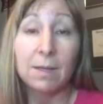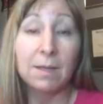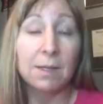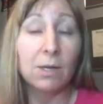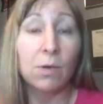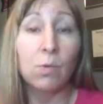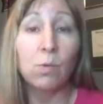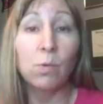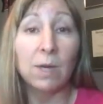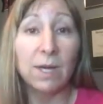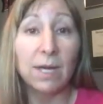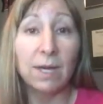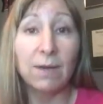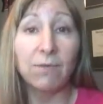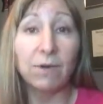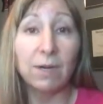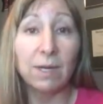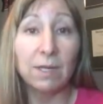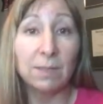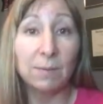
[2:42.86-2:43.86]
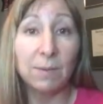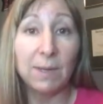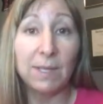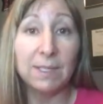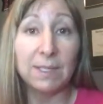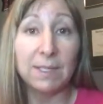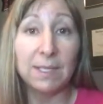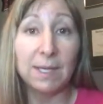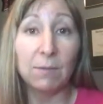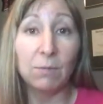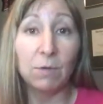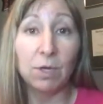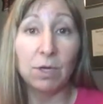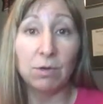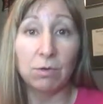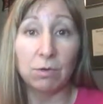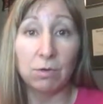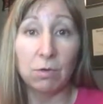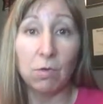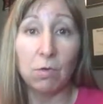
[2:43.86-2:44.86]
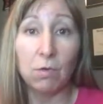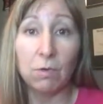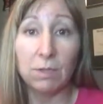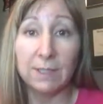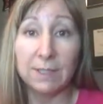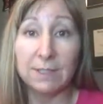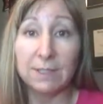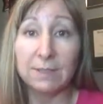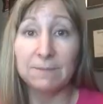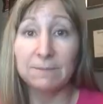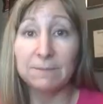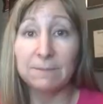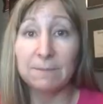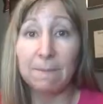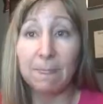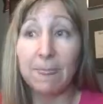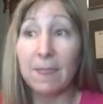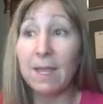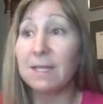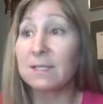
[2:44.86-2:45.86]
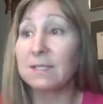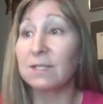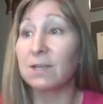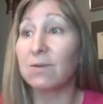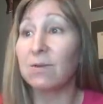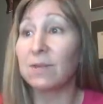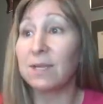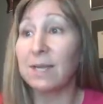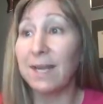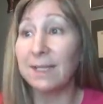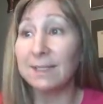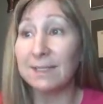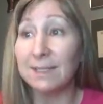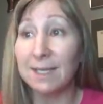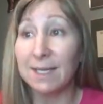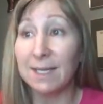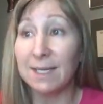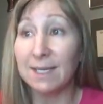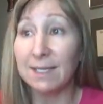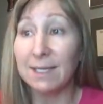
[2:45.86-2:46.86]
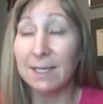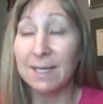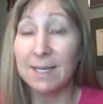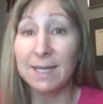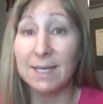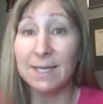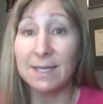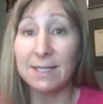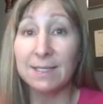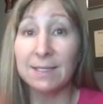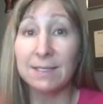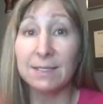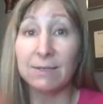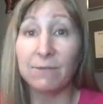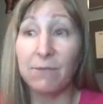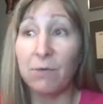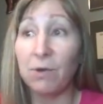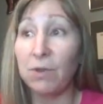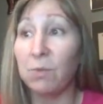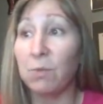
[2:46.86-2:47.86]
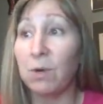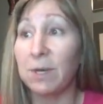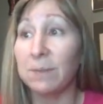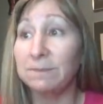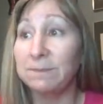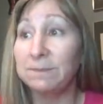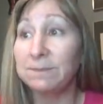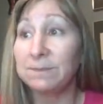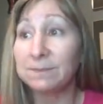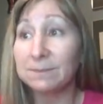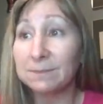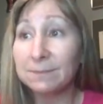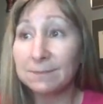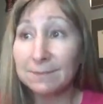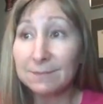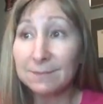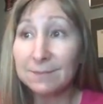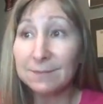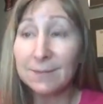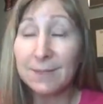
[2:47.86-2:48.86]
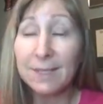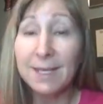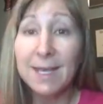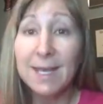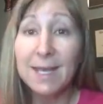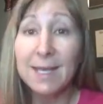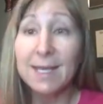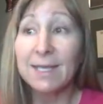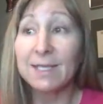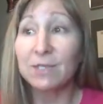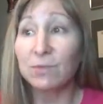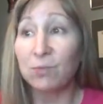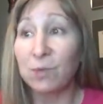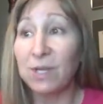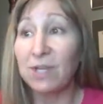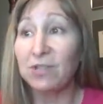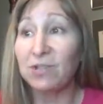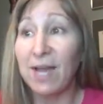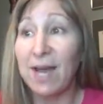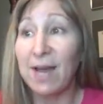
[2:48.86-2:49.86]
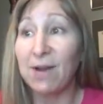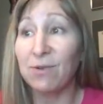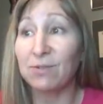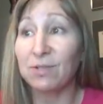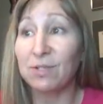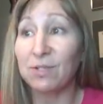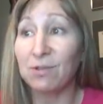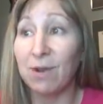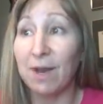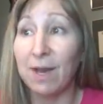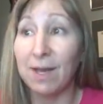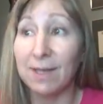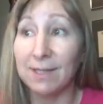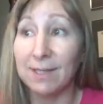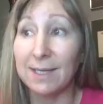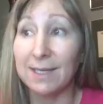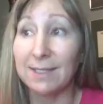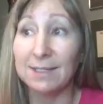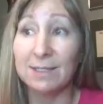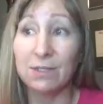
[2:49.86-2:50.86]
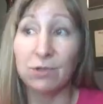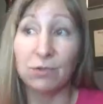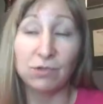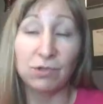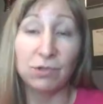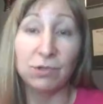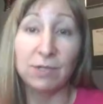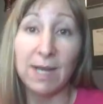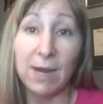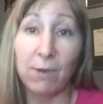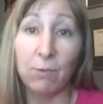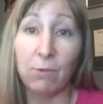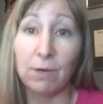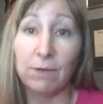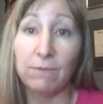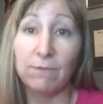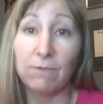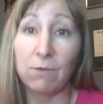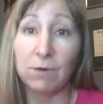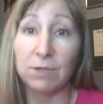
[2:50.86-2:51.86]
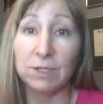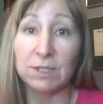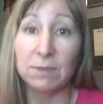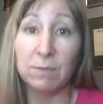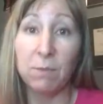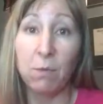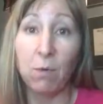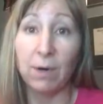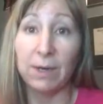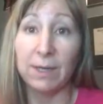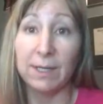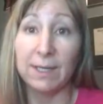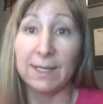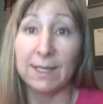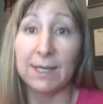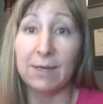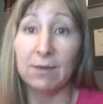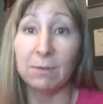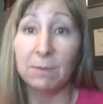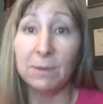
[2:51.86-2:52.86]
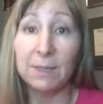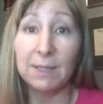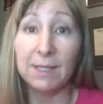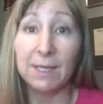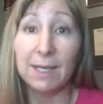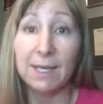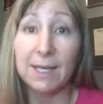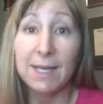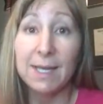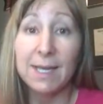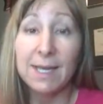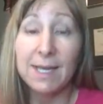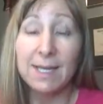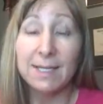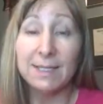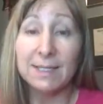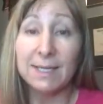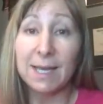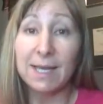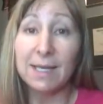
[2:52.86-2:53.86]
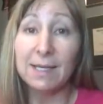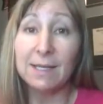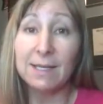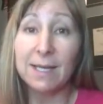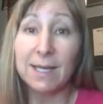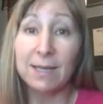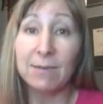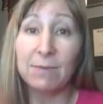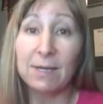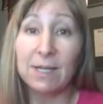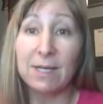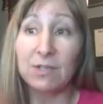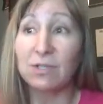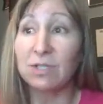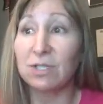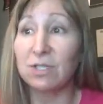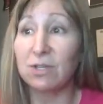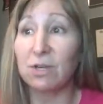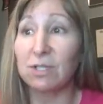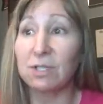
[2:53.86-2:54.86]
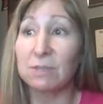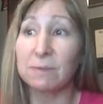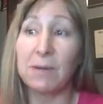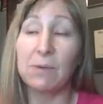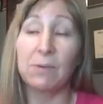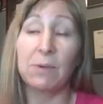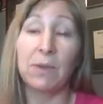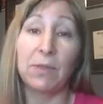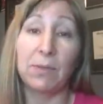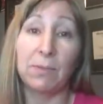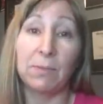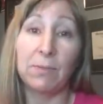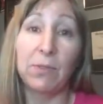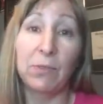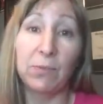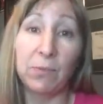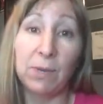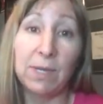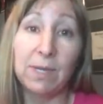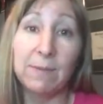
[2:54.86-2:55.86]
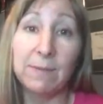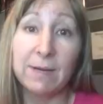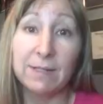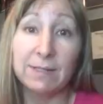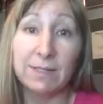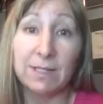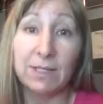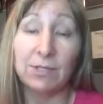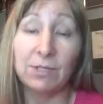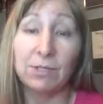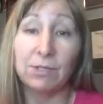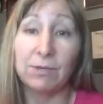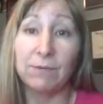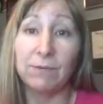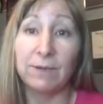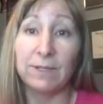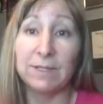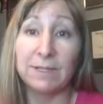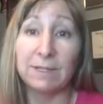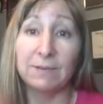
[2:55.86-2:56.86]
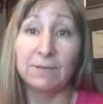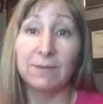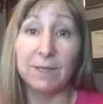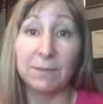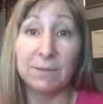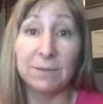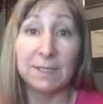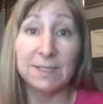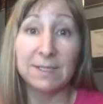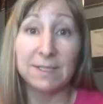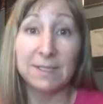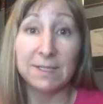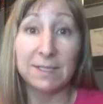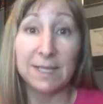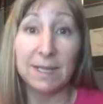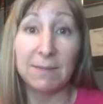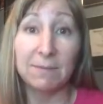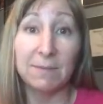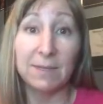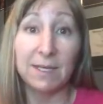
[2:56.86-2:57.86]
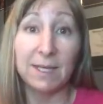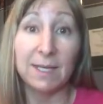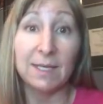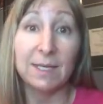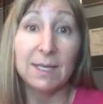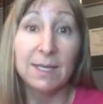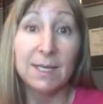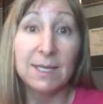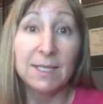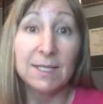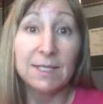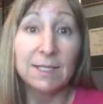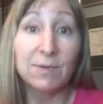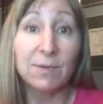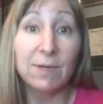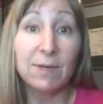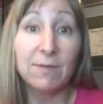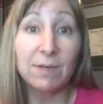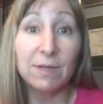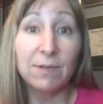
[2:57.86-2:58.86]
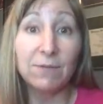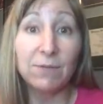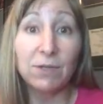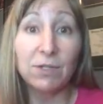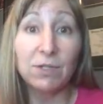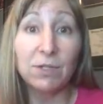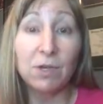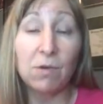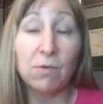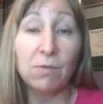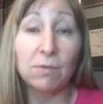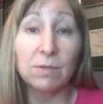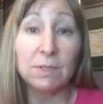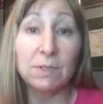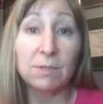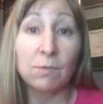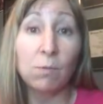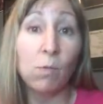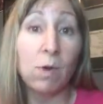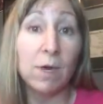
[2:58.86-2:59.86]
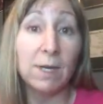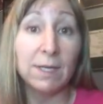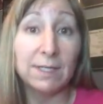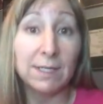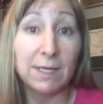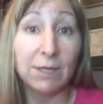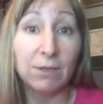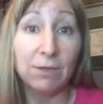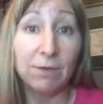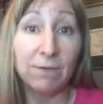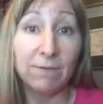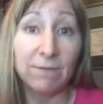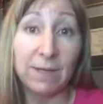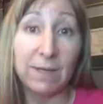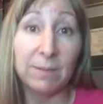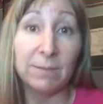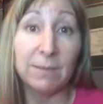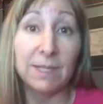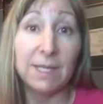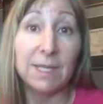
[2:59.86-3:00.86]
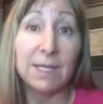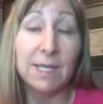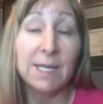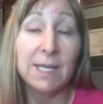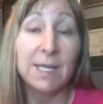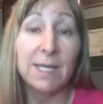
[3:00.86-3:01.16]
whatever, depending on what your goal is. So the next thing is the fourth one is reach out to your online social network for support and accountability. It's kind of like what I just talked about with 3 about telling your friends and family. It's the same thing. So even if you don't want to tell your family,